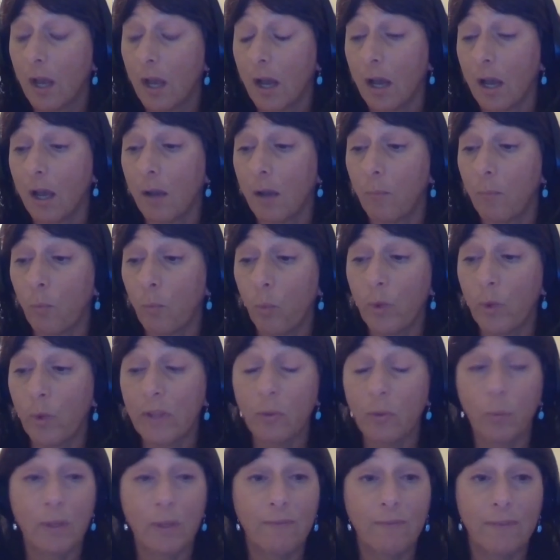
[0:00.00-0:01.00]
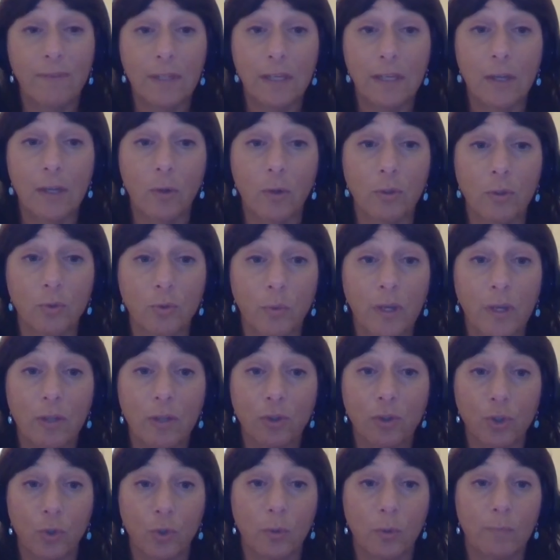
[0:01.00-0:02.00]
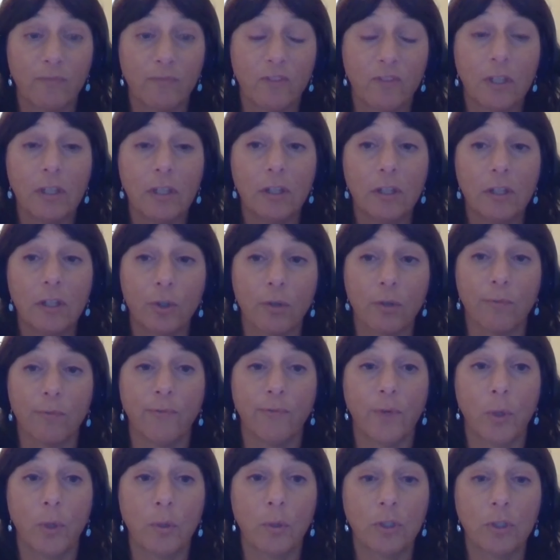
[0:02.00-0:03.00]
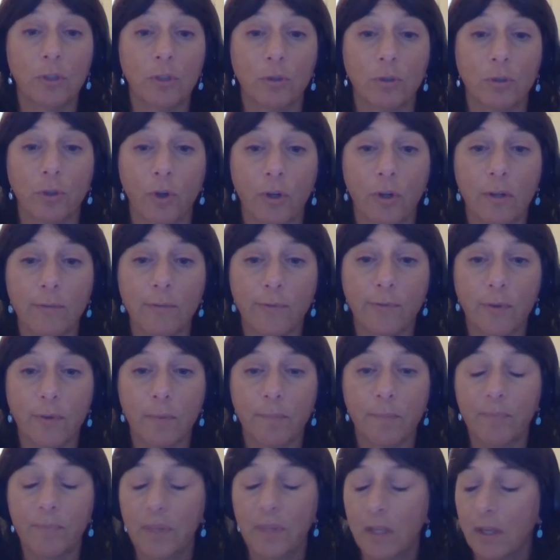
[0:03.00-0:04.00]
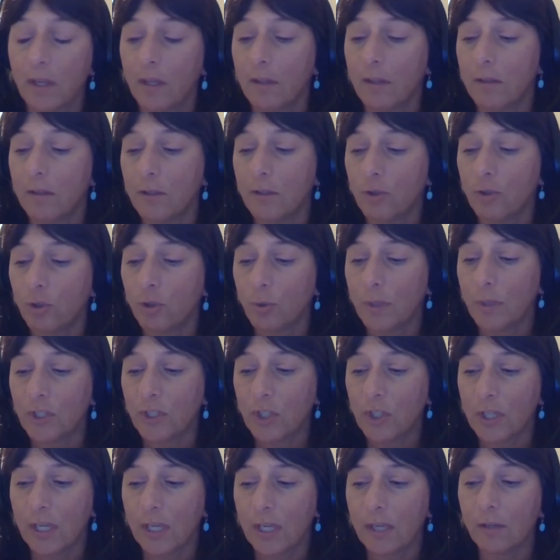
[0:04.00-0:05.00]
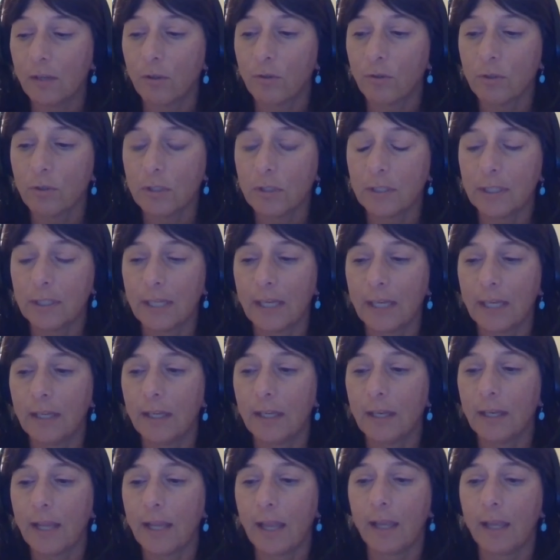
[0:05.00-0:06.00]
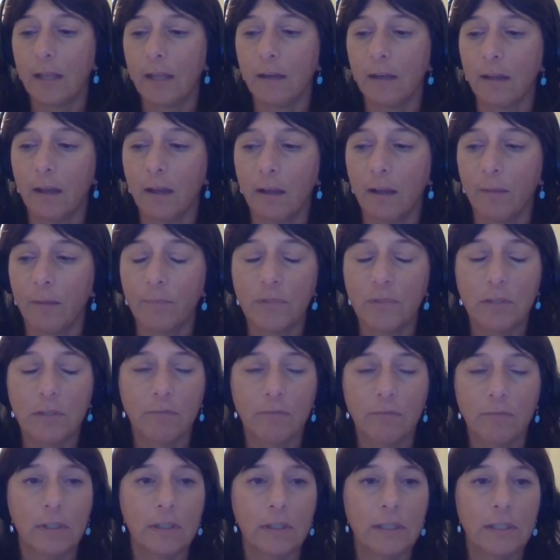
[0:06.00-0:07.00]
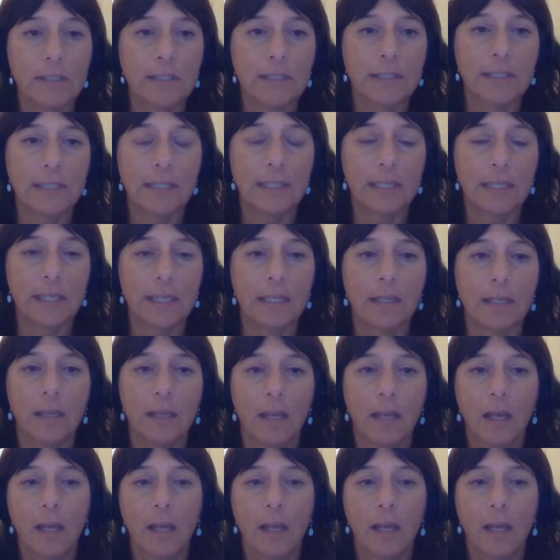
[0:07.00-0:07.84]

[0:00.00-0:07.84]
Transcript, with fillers: um, with WeVideo as well, so I'm really looking forward to learning from these two educators tonight and um, to really see